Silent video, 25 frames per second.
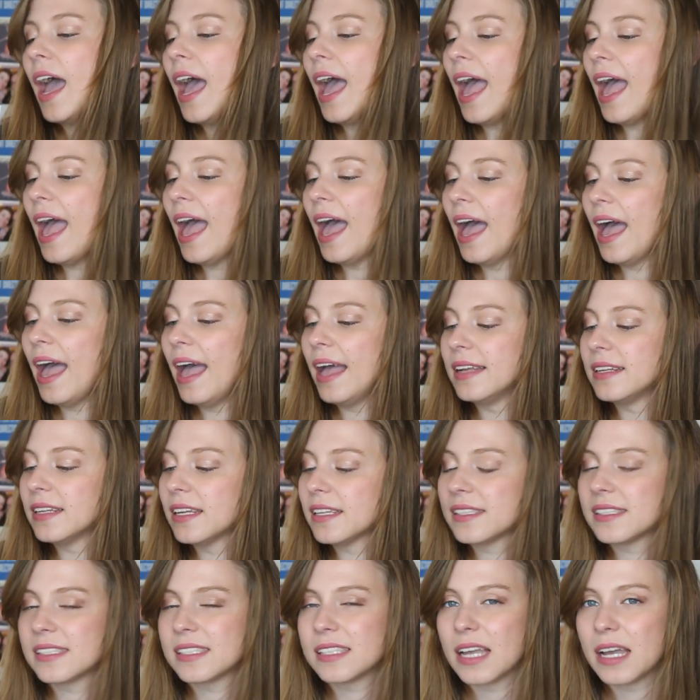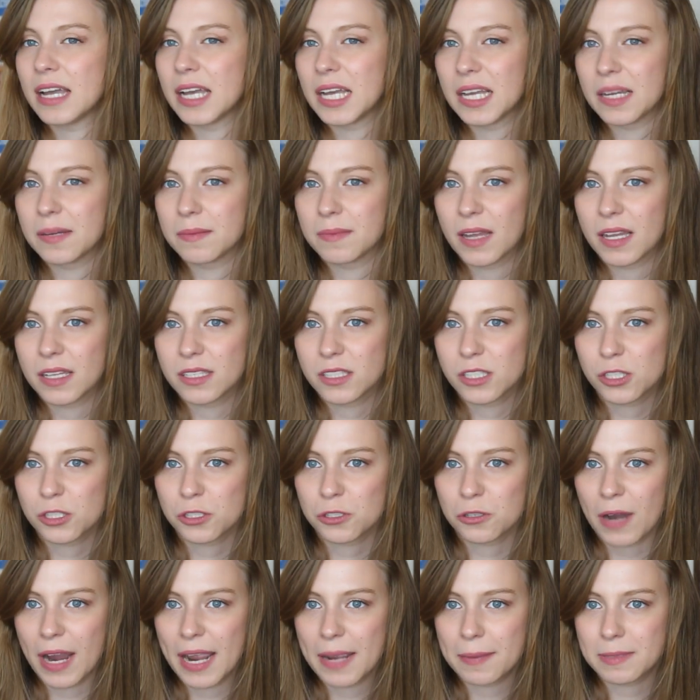and some
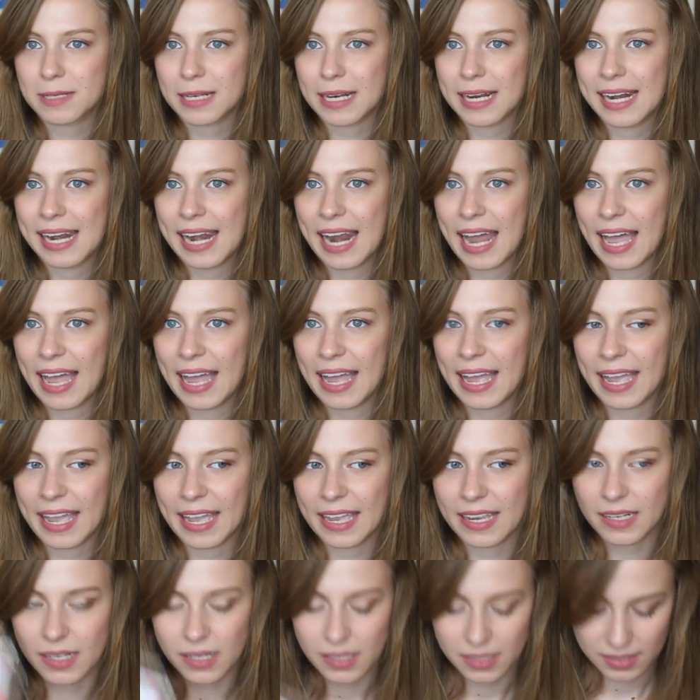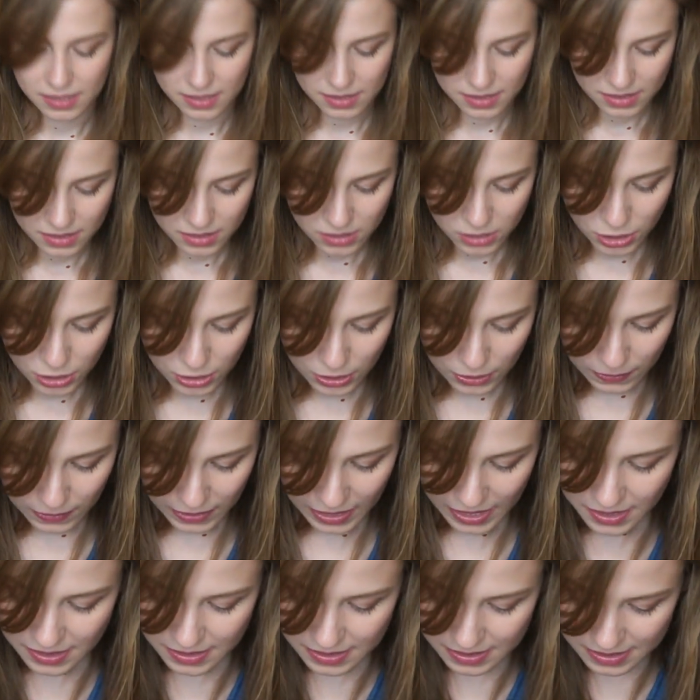striped line to-do
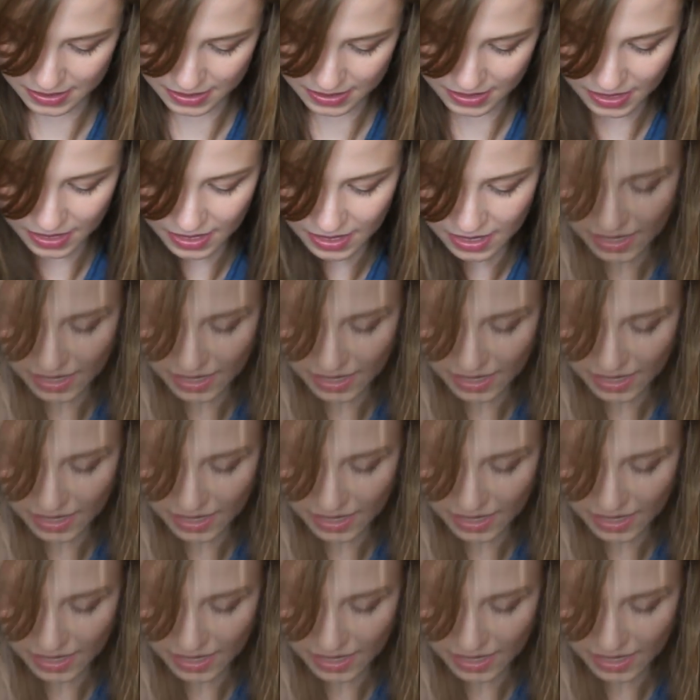lists.